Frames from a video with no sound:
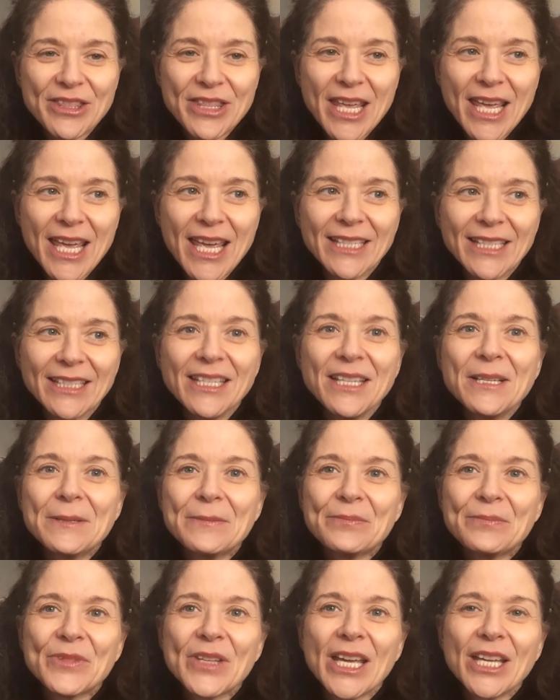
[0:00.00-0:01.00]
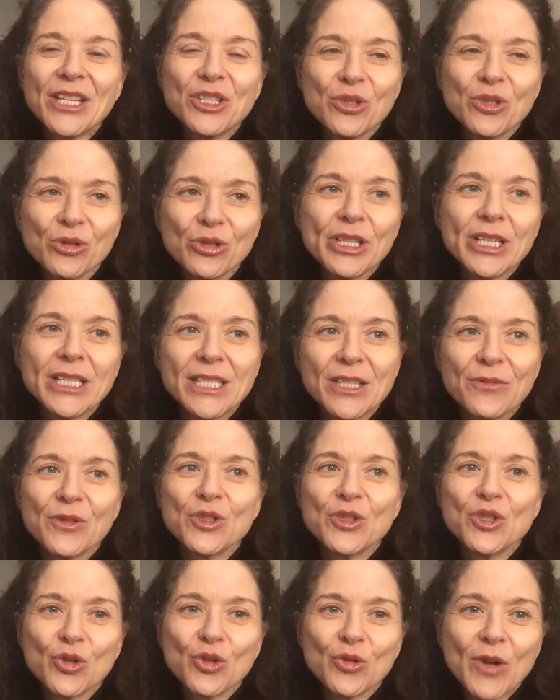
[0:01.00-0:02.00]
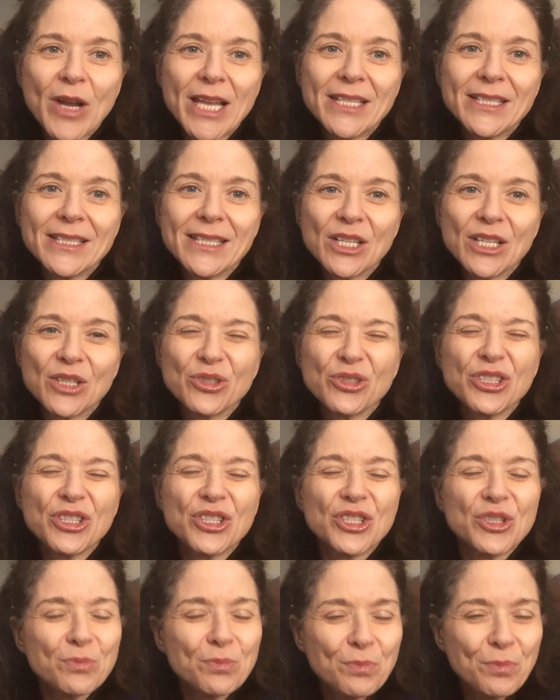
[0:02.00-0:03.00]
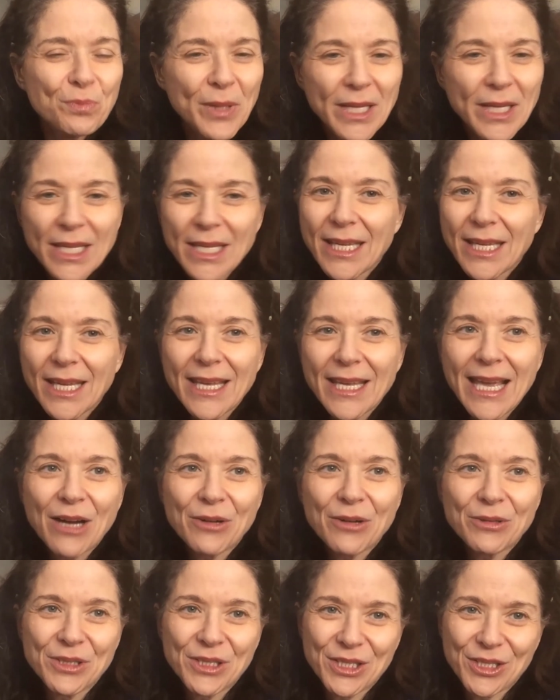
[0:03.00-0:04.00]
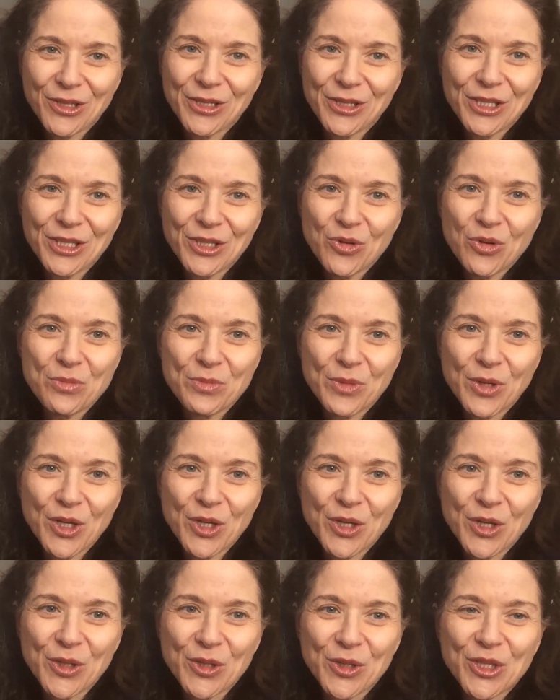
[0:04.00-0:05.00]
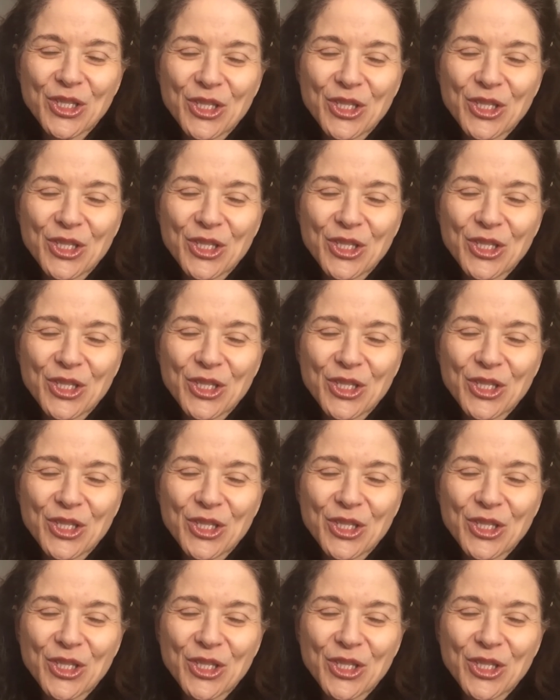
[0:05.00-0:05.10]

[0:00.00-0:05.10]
then as you look at different trends that are just peeking out and starting to emerge,